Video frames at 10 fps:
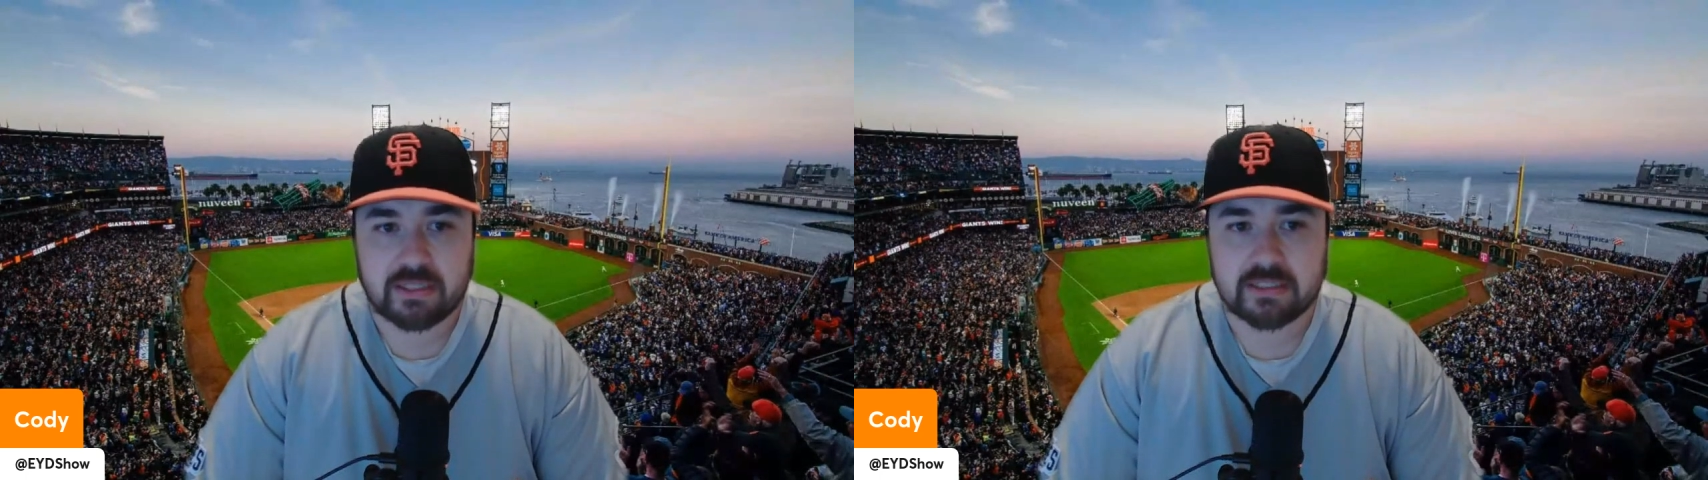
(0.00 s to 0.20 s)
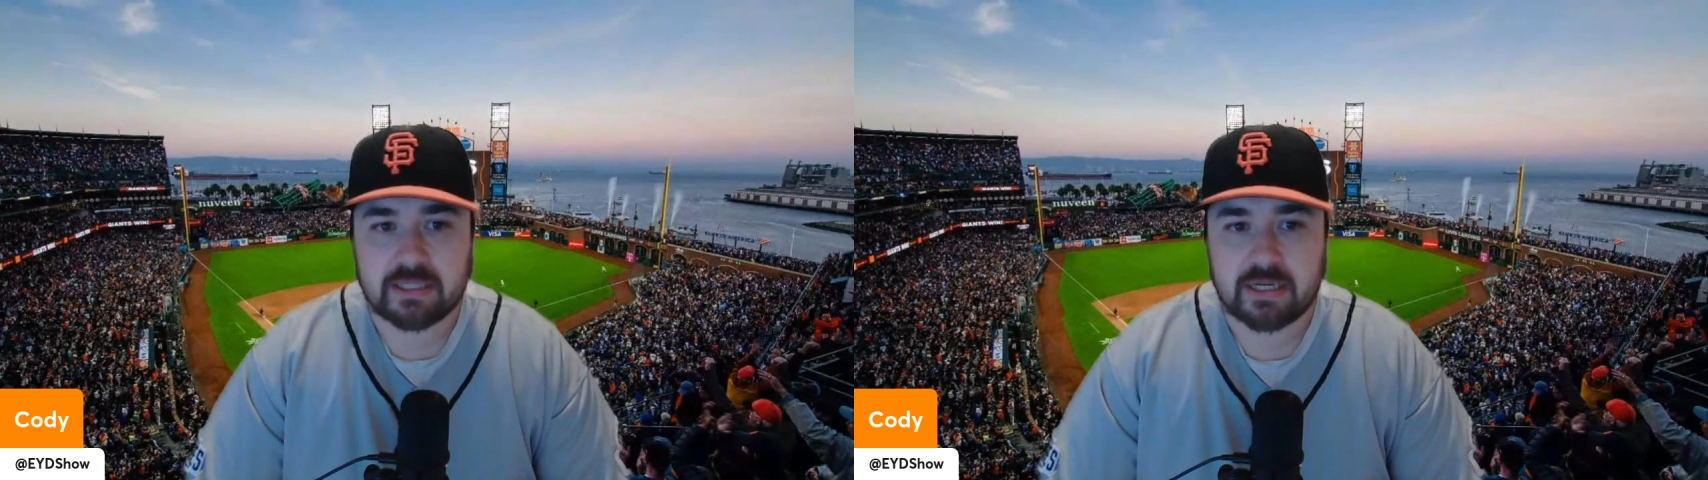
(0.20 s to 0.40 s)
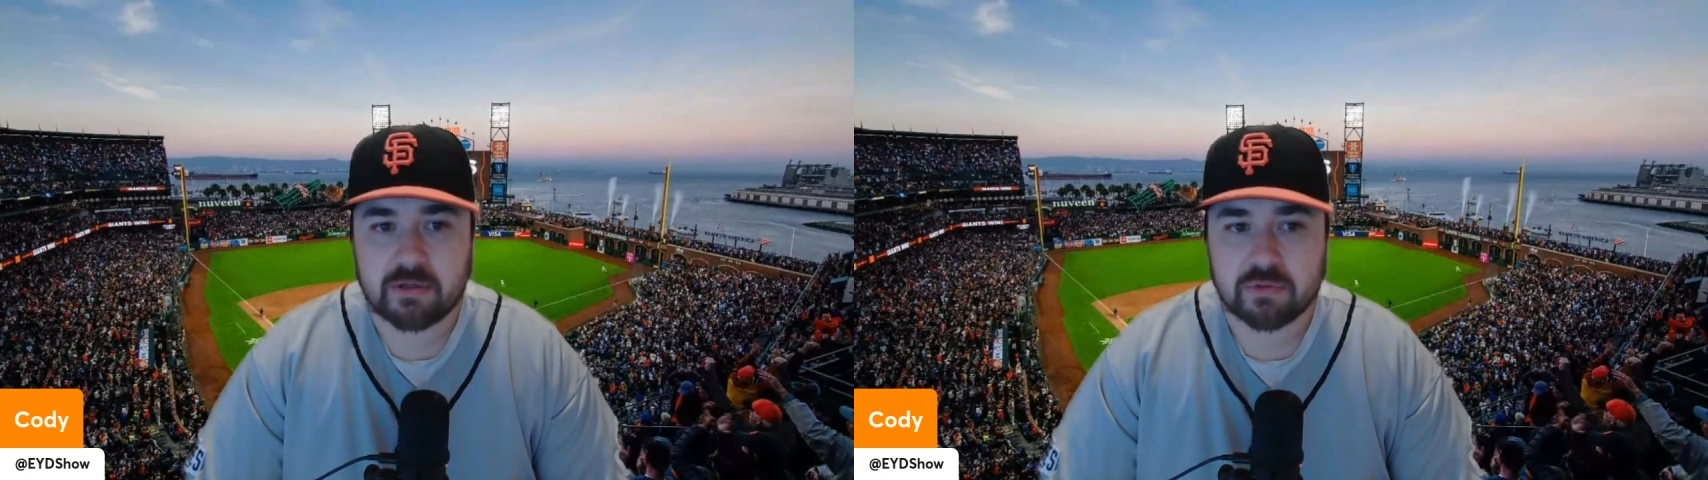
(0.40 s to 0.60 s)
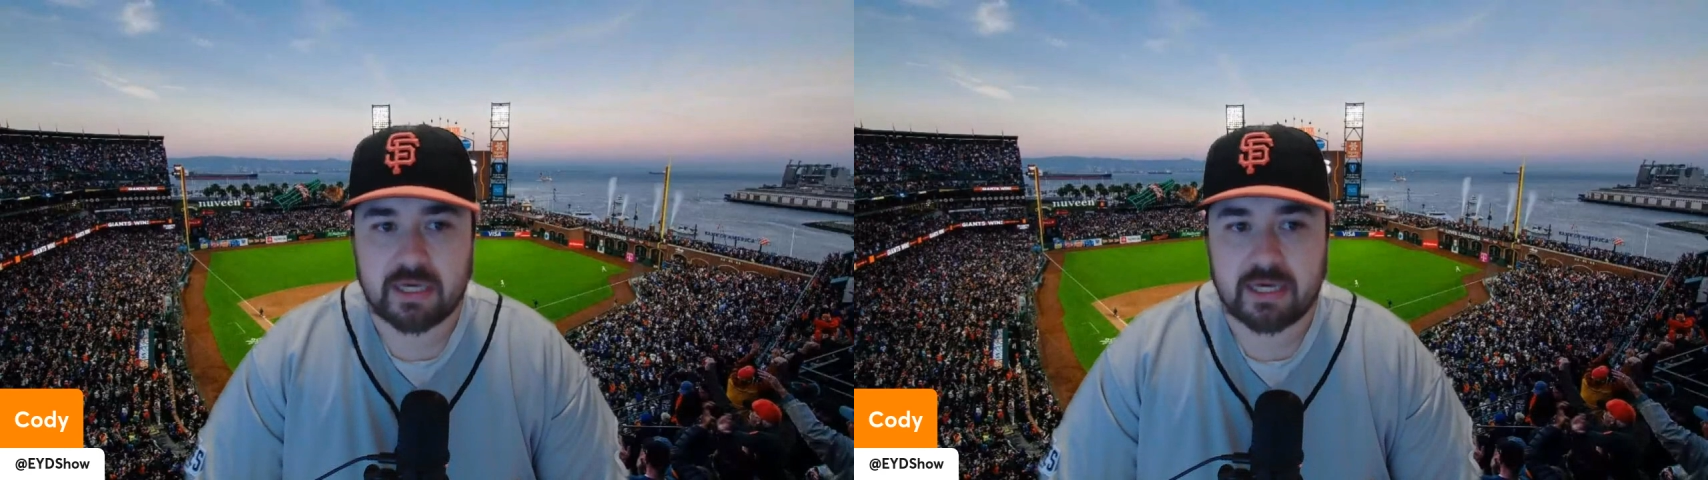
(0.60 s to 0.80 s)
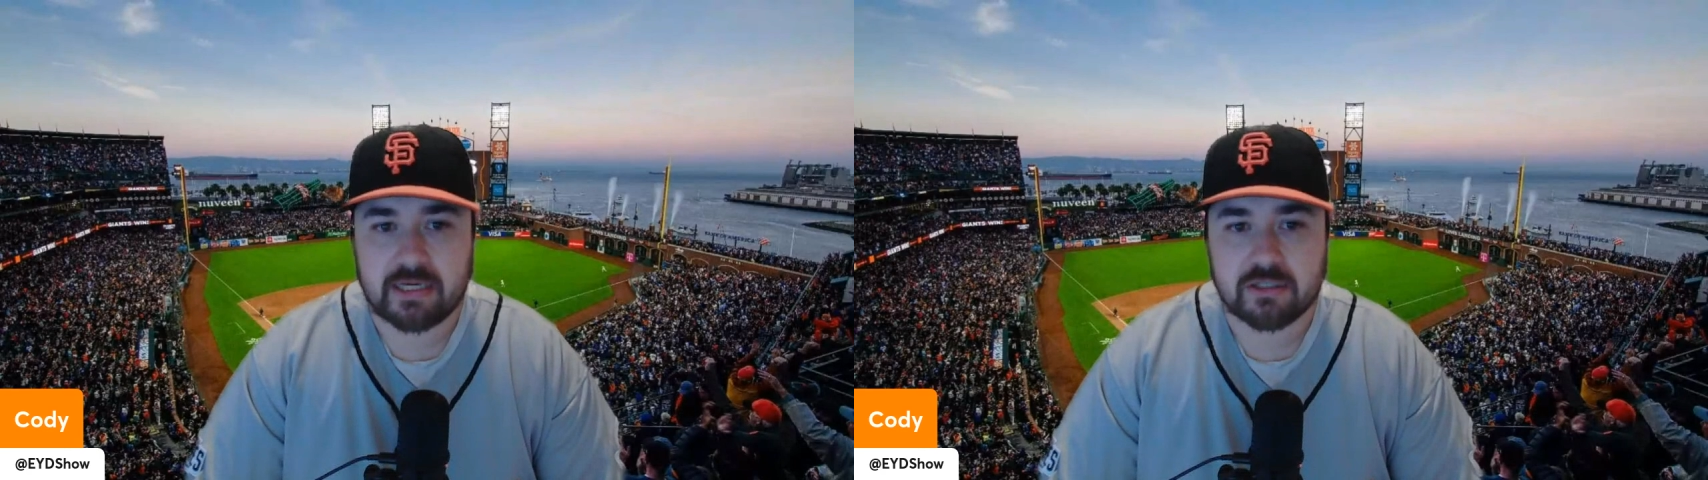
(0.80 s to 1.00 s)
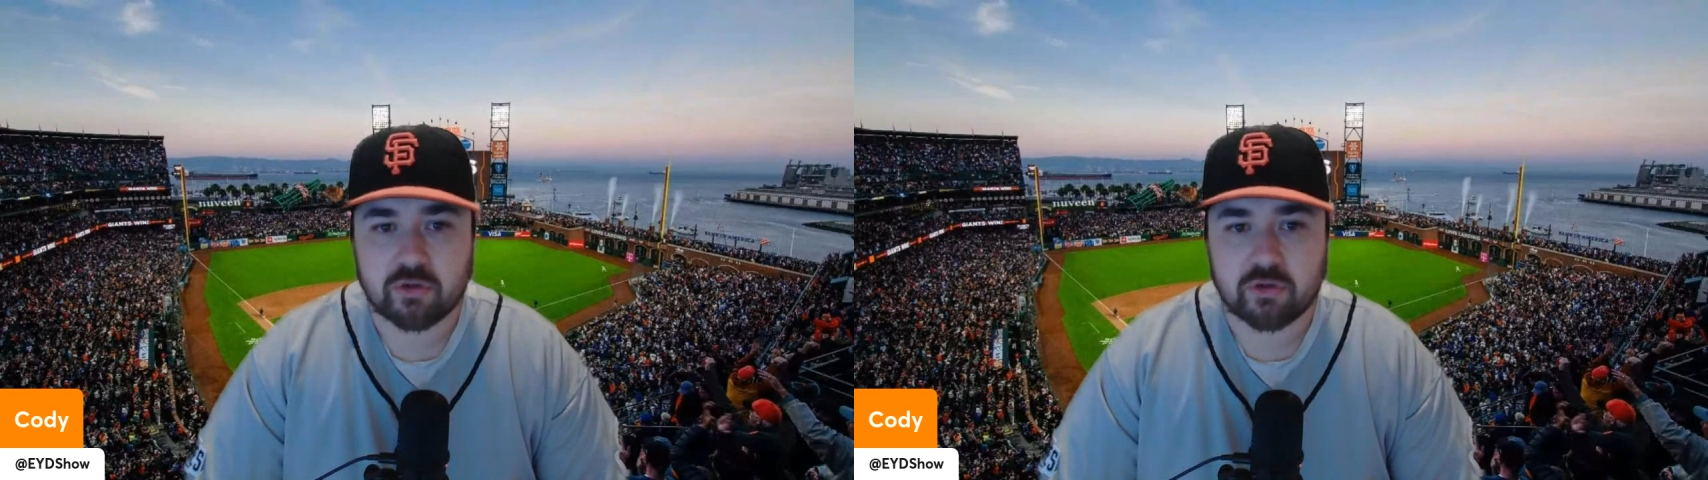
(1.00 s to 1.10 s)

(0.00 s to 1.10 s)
in San Jose in